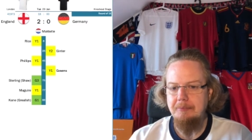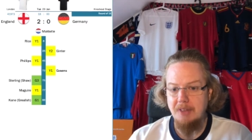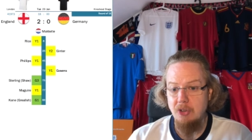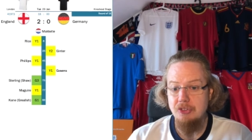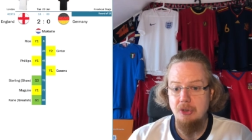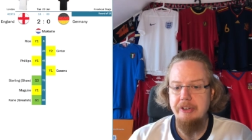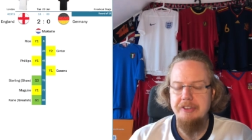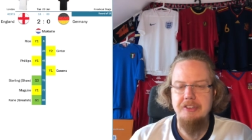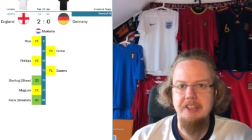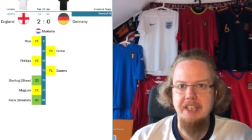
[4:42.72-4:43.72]
also
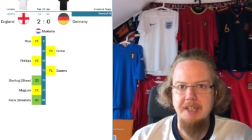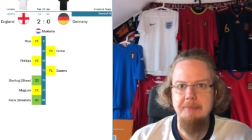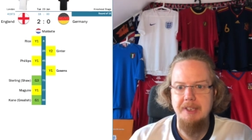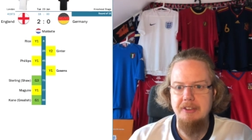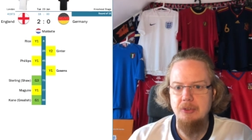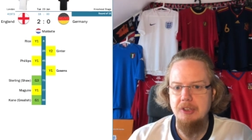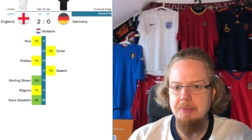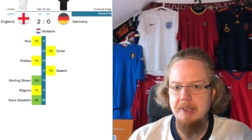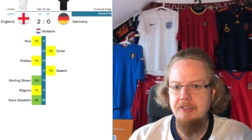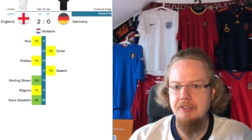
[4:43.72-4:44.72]
Goretzka came into the
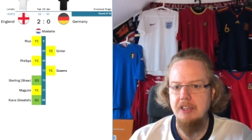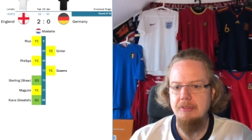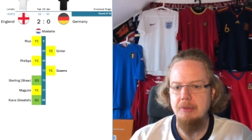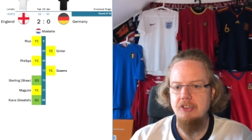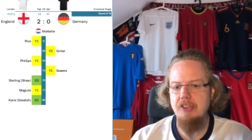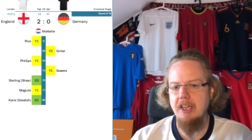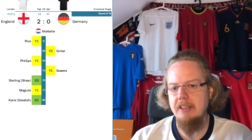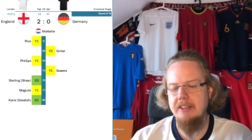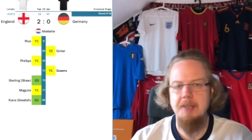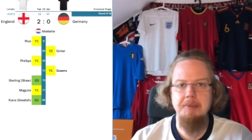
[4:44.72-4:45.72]
midfield, which yeah,
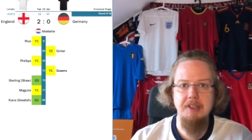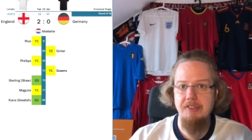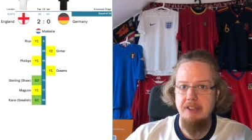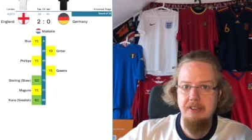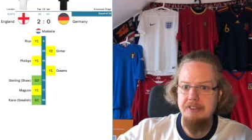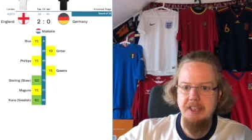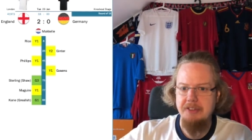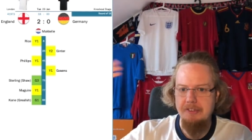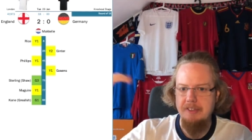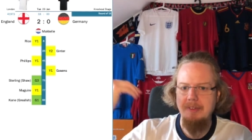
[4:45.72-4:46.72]
and Kimmich is on the
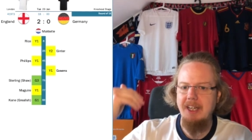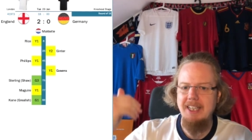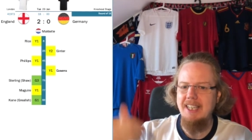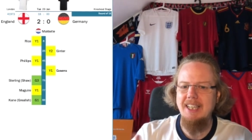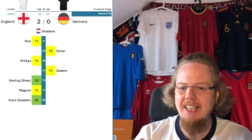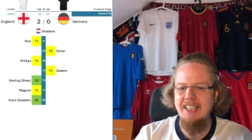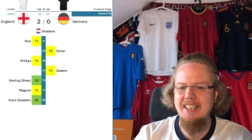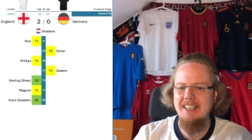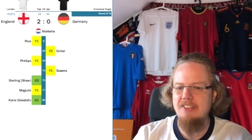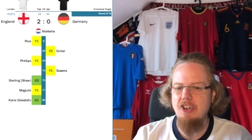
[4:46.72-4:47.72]
outside. Uh,
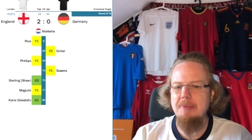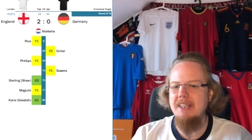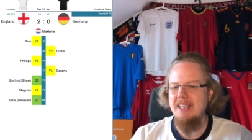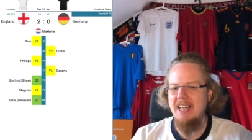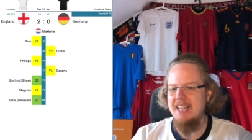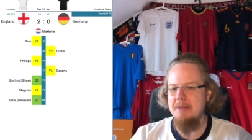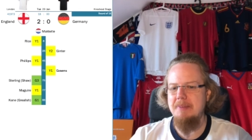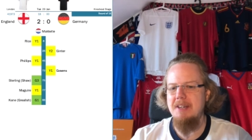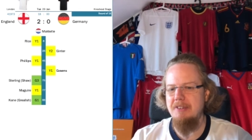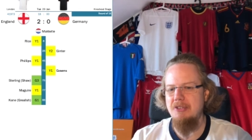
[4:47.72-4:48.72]
the German lineup
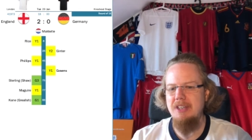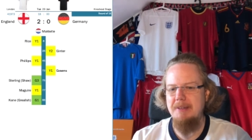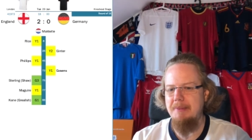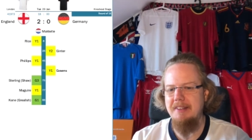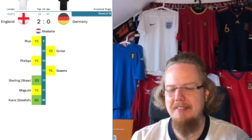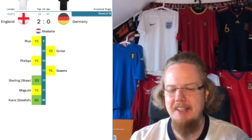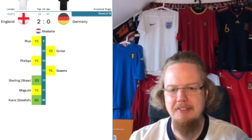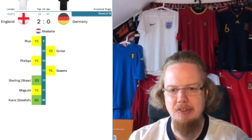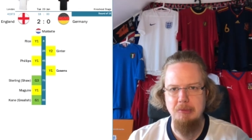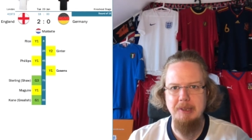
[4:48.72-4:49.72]
never really made
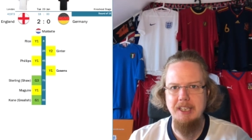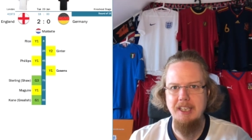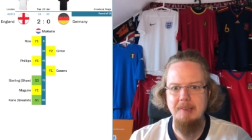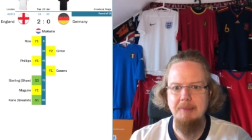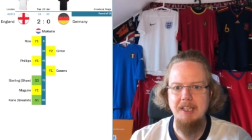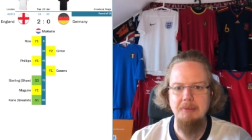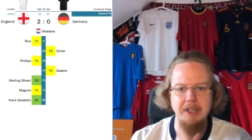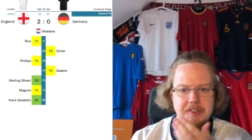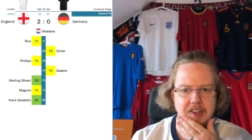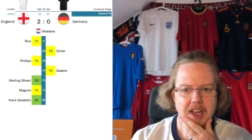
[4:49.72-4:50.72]
sense to me in many
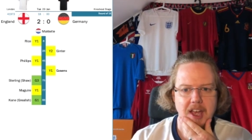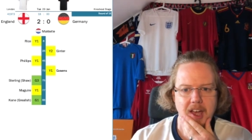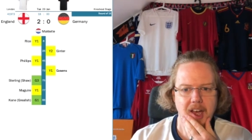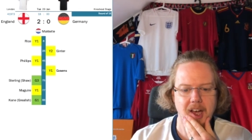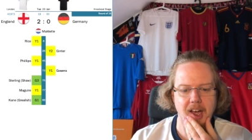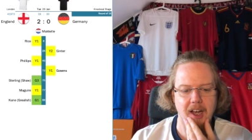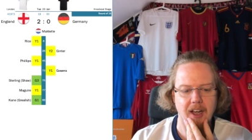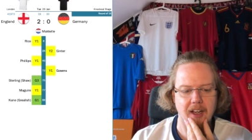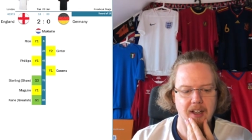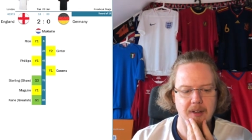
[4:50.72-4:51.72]
ways,
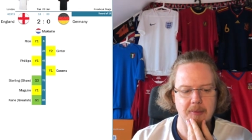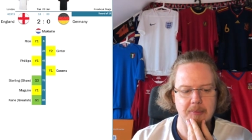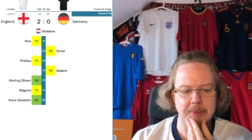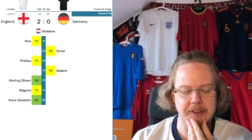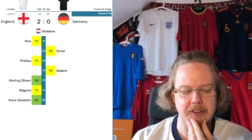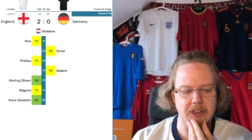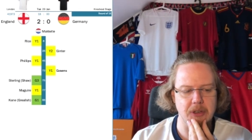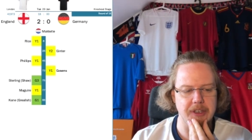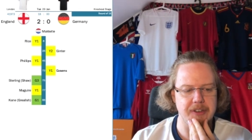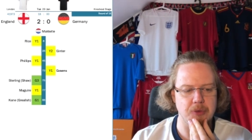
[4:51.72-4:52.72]
uh, but you
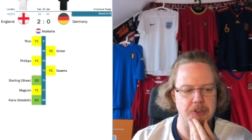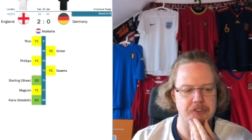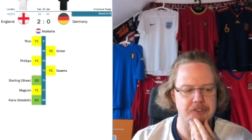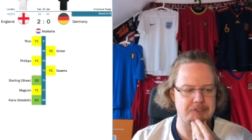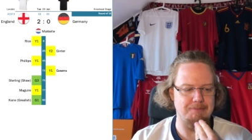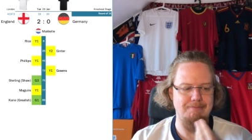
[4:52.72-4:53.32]
know it was.